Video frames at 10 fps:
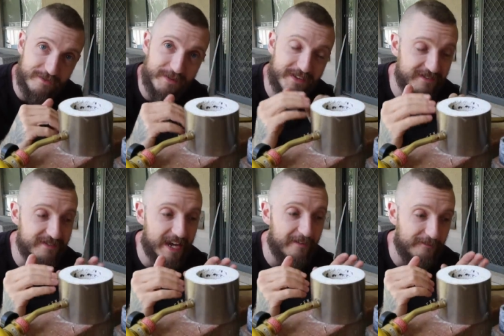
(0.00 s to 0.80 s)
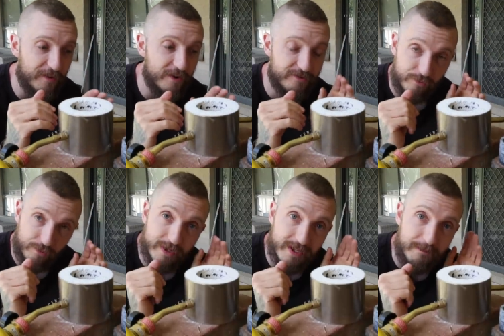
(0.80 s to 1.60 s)
but this is our first
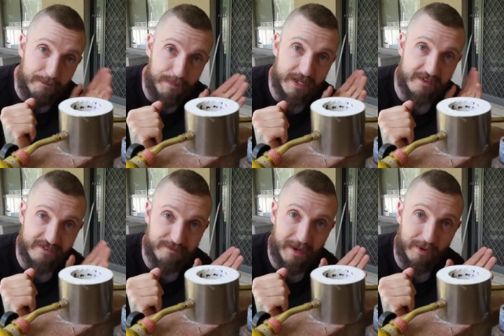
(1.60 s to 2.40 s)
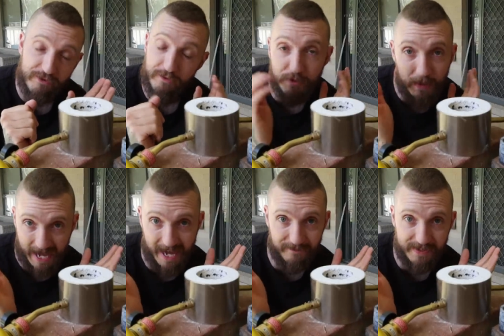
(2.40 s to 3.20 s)
really big smelt. So if you
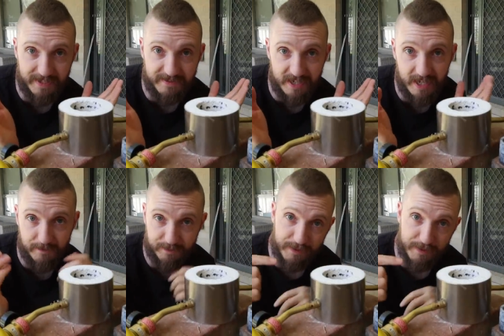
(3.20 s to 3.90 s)
have any tips,